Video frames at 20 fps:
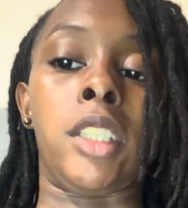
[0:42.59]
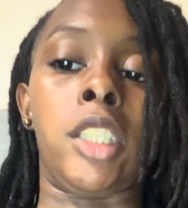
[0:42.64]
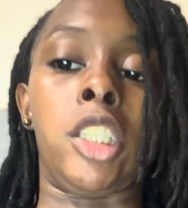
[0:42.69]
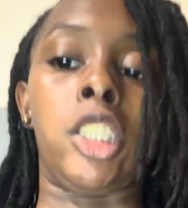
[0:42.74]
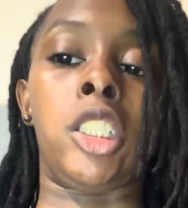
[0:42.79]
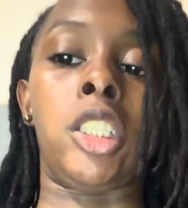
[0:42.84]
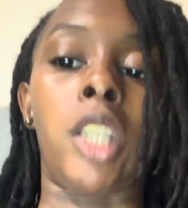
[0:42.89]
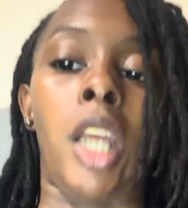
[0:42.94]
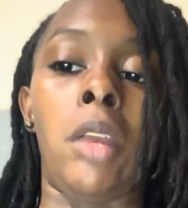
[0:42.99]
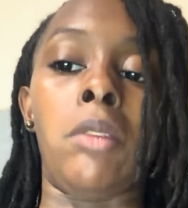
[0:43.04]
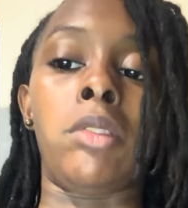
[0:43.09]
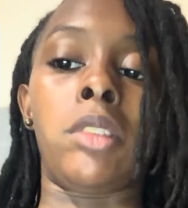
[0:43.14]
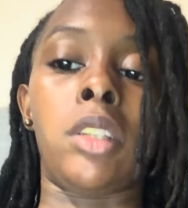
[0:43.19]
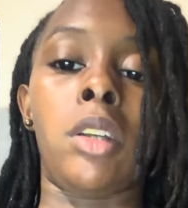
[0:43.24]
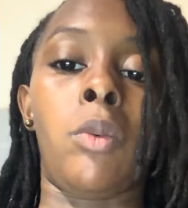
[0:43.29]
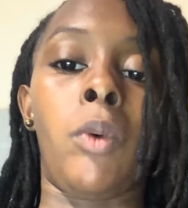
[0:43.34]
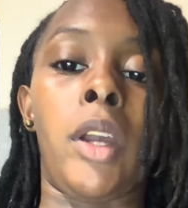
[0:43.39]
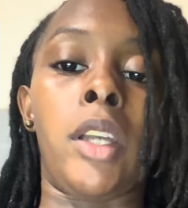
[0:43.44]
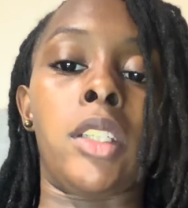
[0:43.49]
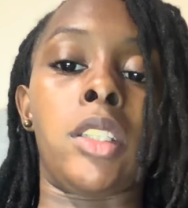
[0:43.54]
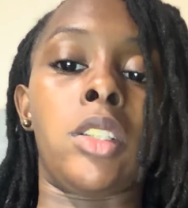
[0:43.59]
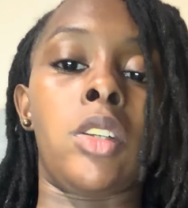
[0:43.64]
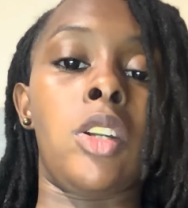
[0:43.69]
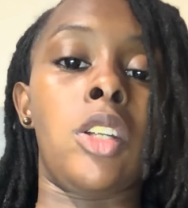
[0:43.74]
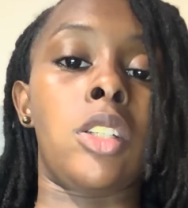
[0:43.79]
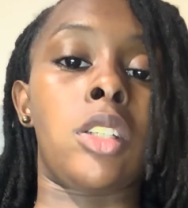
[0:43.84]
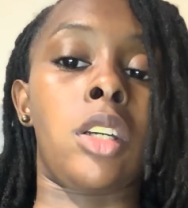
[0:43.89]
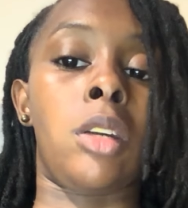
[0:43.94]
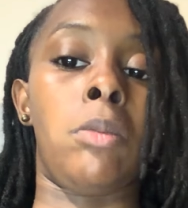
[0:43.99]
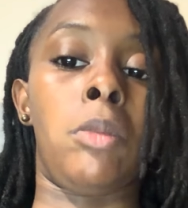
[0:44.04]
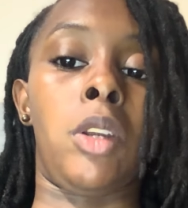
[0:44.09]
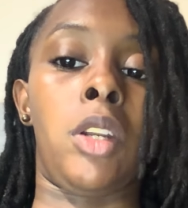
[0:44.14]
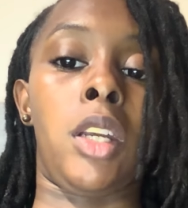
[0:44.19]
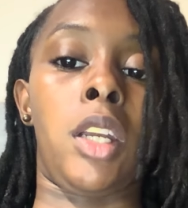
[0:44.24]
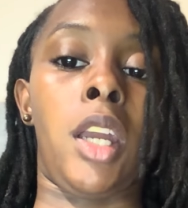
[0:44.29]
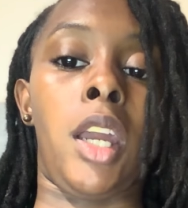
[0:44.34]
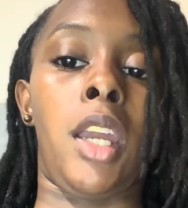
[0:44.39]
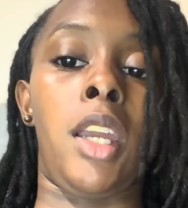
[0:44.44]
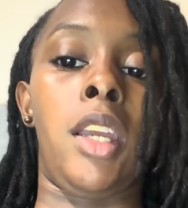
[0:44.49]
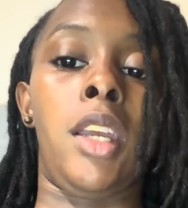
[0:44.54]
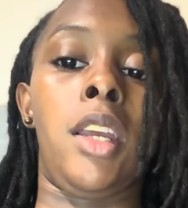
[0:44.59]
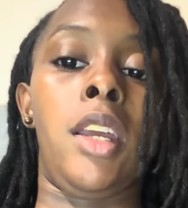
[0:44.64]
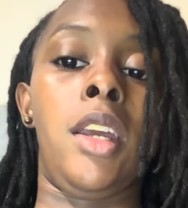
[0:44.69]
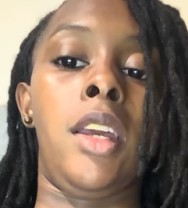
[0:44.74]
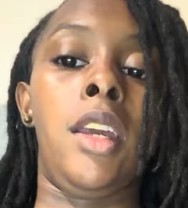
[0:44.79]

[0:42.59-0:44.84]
it shapes the way students communicate,